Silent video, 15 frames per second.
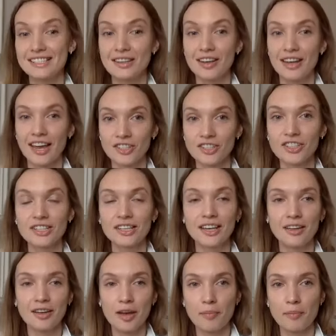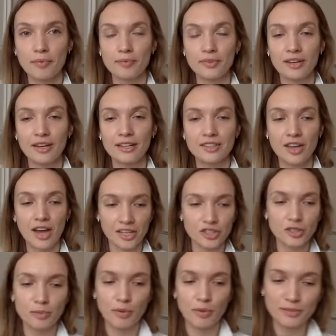the actually. I
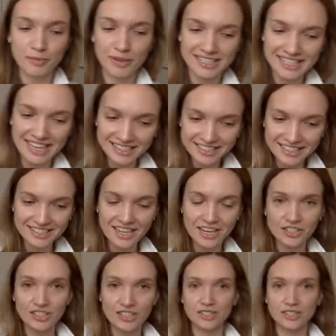just post my Santa session,